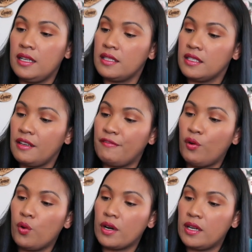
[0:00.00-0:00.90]

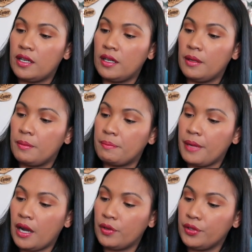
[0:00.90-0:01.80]
Sephora
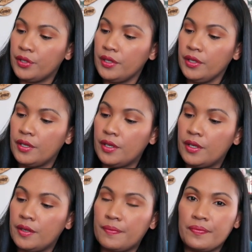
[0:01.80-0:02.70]
powder,
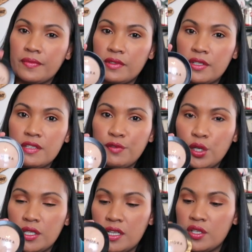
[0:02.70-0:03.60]
just for
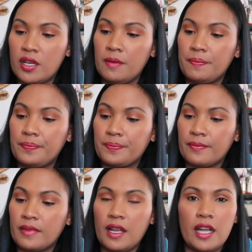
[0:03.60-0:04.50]
a touch up.
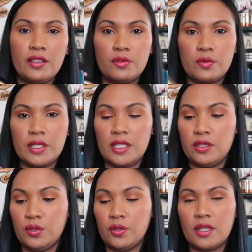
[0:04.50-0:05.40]
I don't really
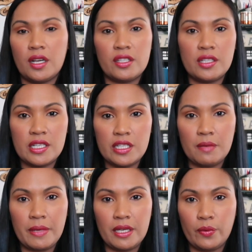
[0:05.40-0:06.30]
do a lot of touch
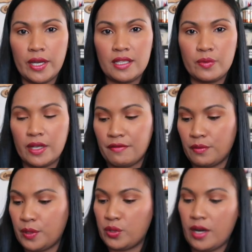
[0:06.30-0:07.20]
up anyways
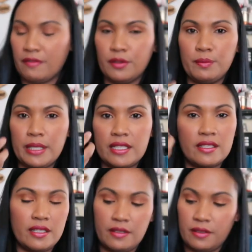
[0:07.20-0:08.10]
whenever we travel, but
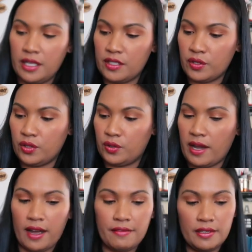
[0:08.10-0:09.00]
still, it's good to
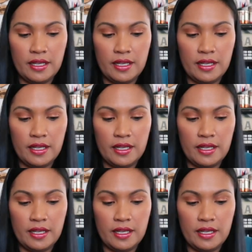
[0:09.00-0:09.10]
have.